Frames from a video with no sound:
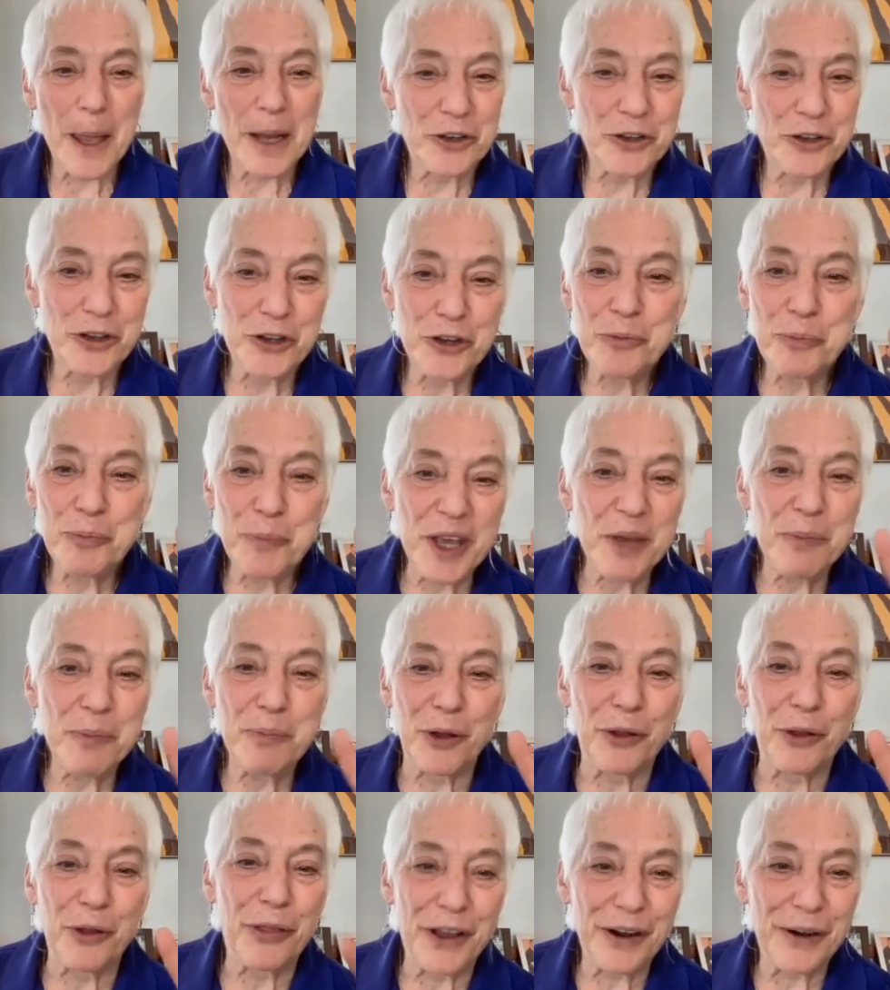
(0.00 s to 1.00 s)
2
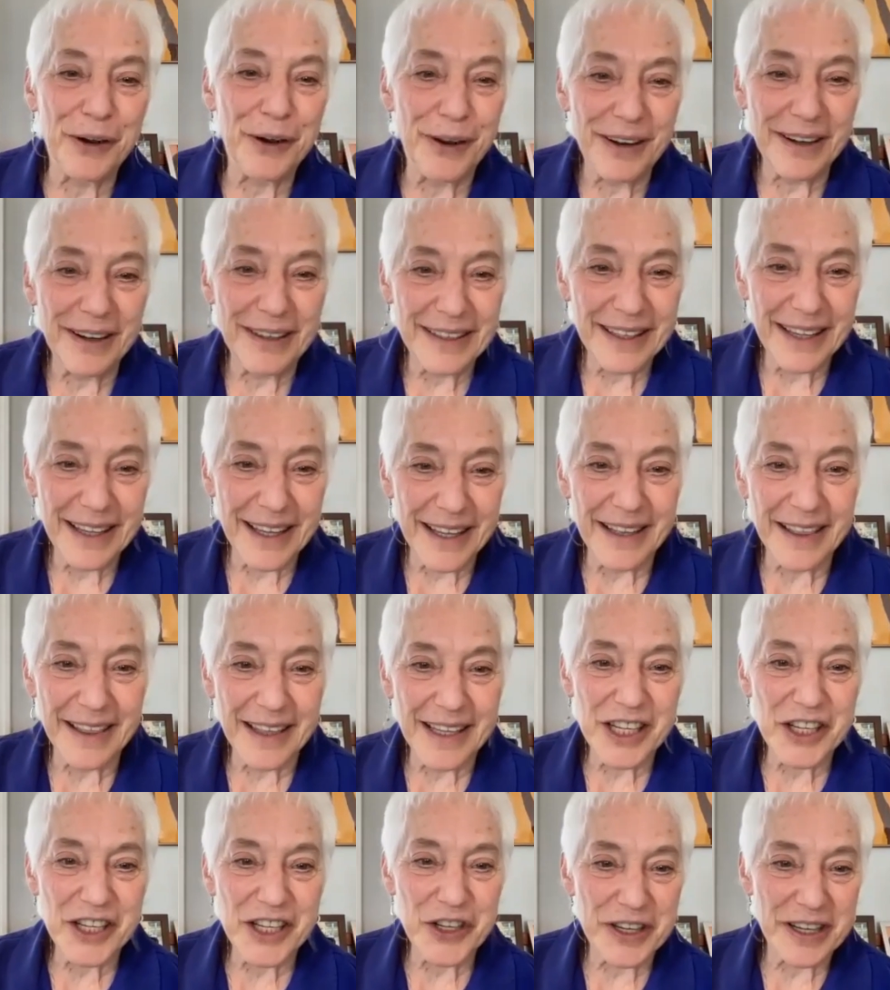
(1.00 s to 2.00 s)
people there in
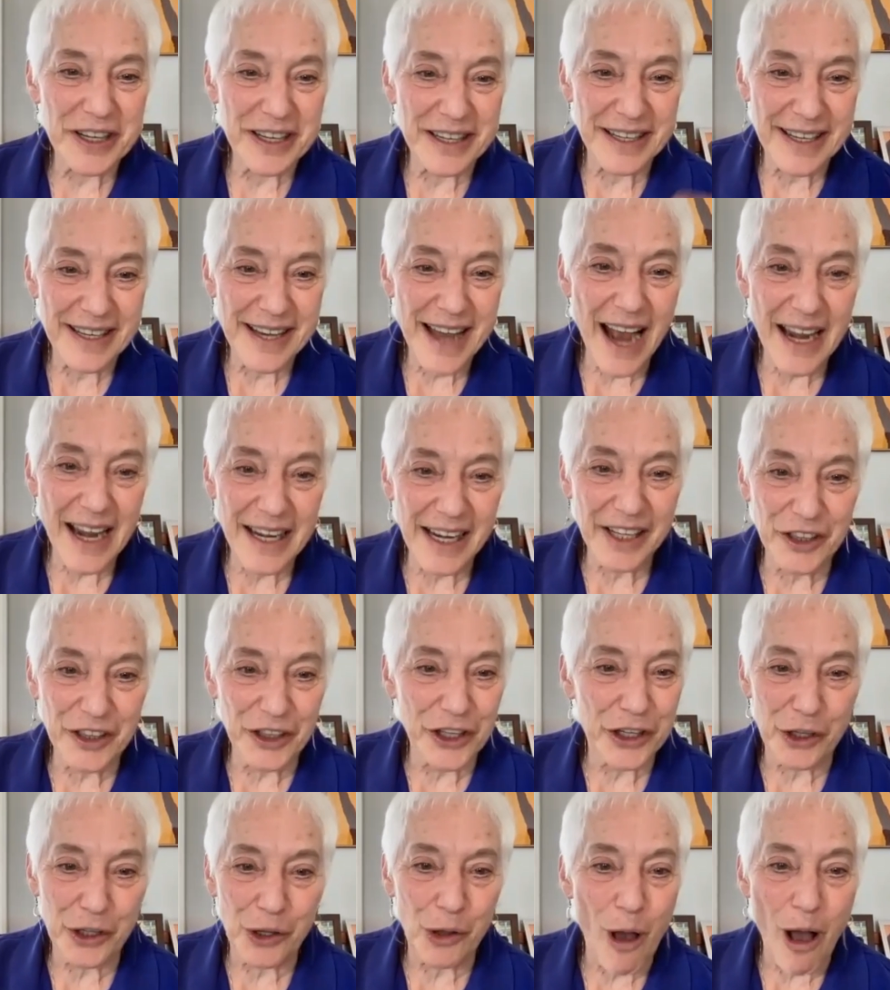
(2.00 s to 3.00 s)
this tiny
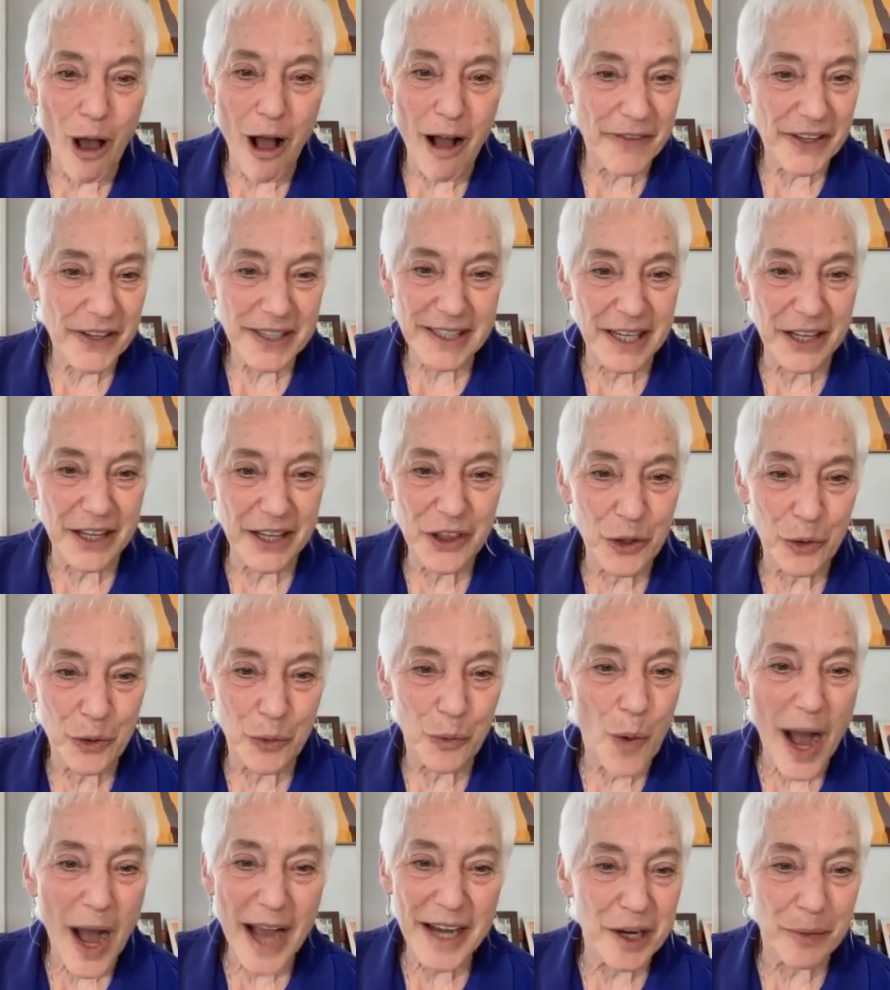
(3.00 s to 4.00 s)
little office in the
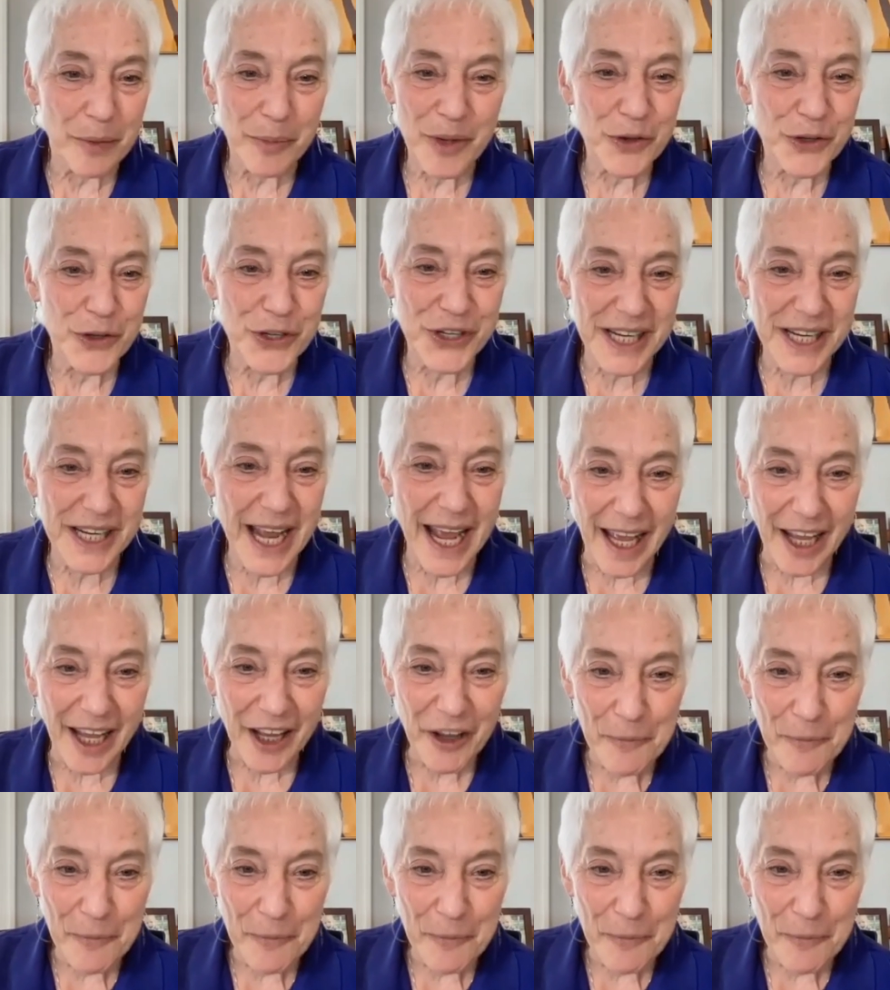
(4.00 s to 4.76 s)
YWCA.